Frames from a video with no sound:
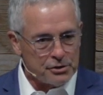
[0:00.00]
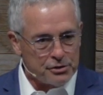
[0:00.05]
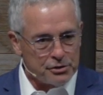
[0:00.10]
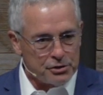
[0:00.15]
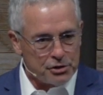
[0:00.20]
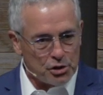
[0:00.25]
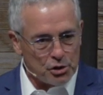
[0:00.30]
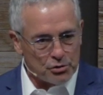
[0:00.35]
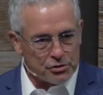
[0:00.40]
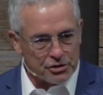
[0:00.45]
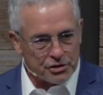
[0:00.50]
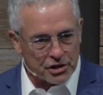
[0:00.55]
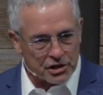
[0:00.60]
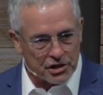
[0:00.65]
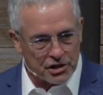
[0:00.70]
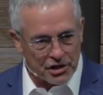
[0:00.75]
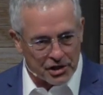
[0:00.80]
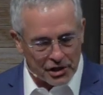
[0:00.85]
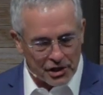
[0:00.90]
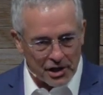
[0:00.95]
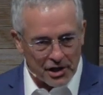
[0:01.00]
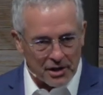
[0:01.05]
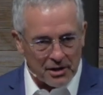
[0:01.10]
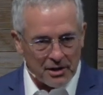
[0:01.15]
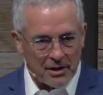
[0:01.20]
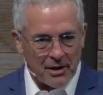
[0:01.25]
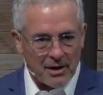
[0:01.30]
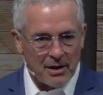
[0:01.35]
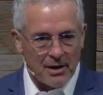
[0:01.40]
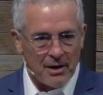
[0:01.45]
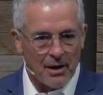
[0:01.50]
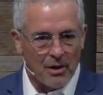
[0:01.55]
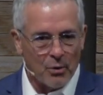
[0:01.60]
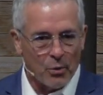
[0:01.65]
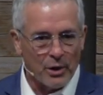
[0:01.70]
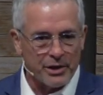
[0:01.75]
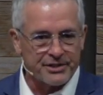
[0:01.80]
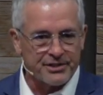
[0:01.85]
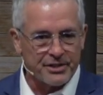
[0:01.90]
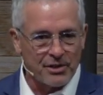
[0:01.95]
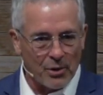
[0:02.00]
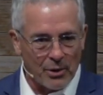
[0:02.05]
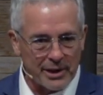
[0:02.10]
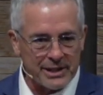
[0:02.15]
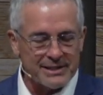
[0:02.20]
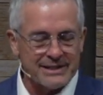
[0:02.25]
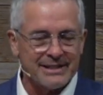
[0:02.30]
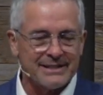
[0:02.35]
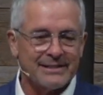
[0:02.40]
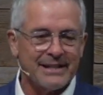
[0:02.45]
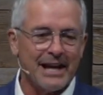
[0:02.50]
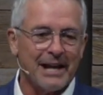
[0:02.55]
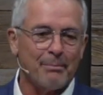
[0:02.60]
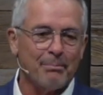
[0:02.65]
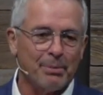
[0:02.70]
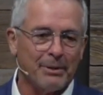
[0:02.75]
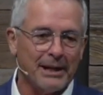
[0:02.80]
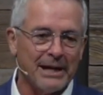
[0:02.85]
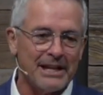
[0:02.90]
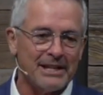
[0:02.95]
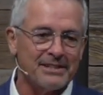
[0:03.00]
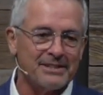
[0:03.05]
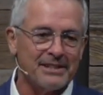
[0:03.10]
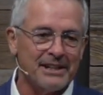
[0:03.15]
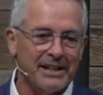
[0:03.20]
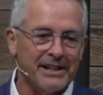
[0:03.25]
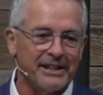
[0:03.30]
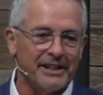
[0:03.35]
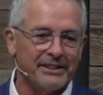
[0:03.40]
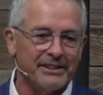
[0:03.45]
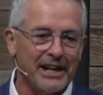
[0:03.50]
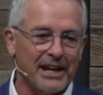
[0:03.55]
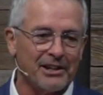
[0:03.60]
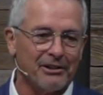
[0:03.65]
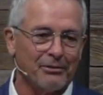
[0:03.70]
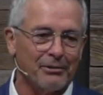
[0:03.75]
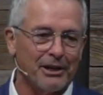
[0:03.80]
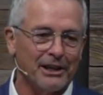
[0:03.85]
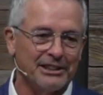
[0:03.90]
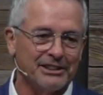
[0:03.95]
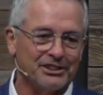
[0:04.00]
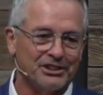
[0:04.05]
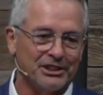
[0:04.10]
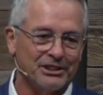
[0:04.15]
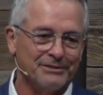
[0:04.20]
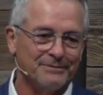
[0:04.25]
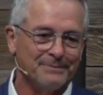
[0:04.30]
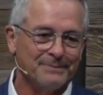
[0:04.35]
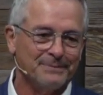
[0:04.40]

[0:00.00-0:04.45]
to secure what's going to take place in a declaration.